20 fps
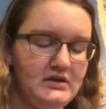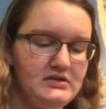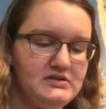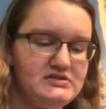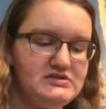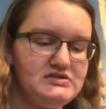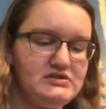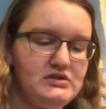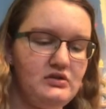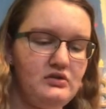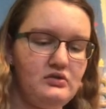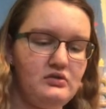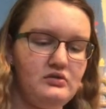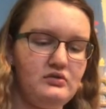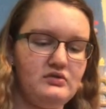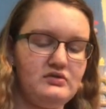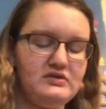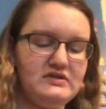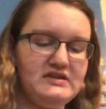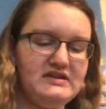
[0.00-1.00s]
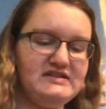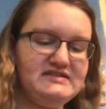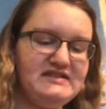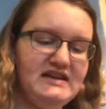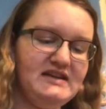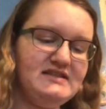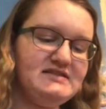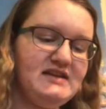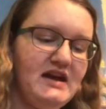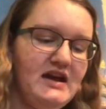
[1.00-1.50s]
So the
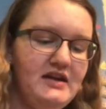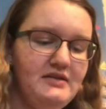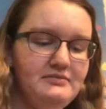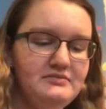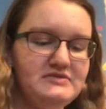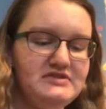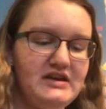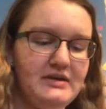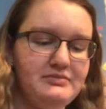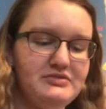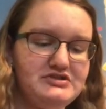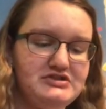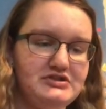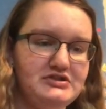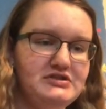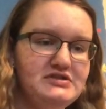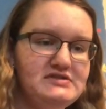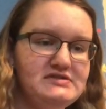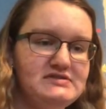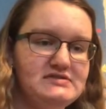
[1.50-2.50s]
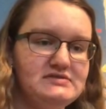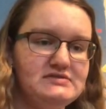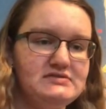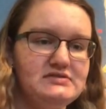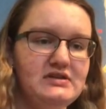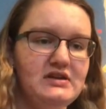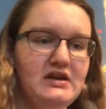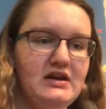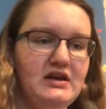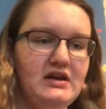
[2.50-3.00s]
daytime temperatures,
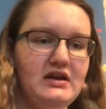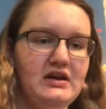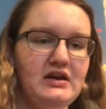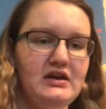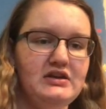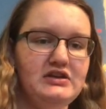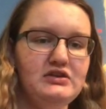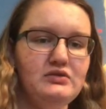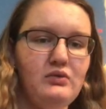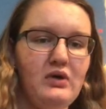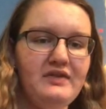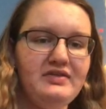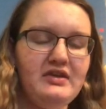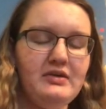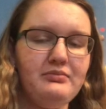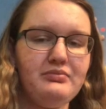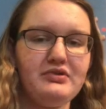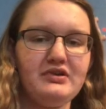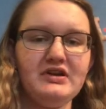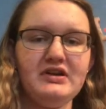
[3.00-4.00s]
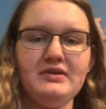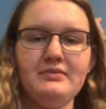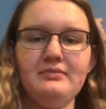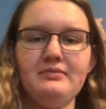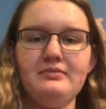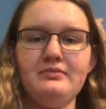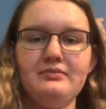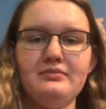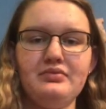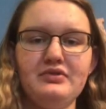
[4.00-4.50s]
you want them
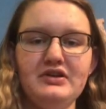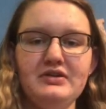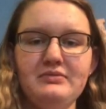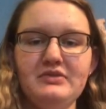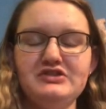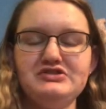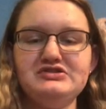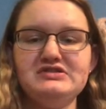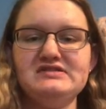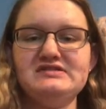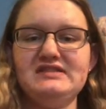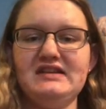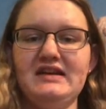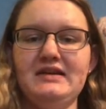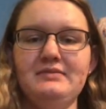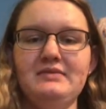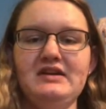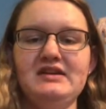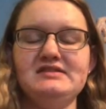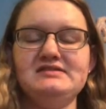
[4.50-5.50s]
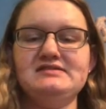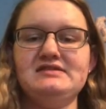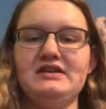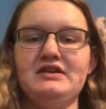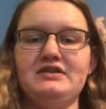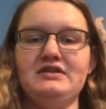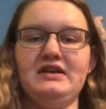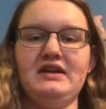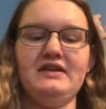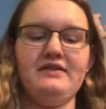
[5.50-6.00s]
pretty much the same as
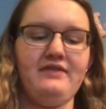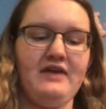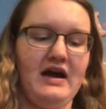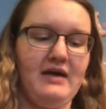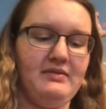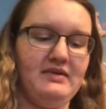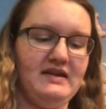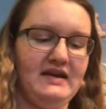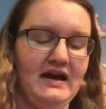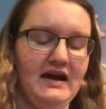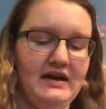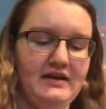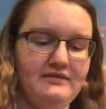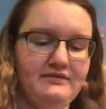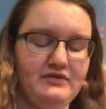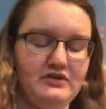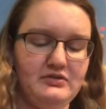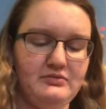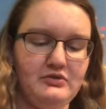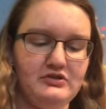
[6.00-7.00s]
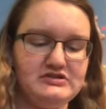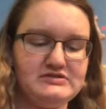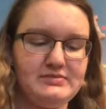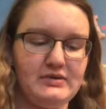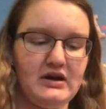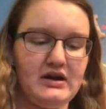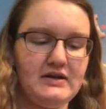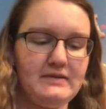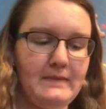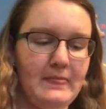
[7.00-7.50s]
their native habitat for the most
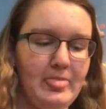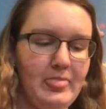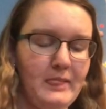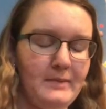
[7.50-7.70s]
part.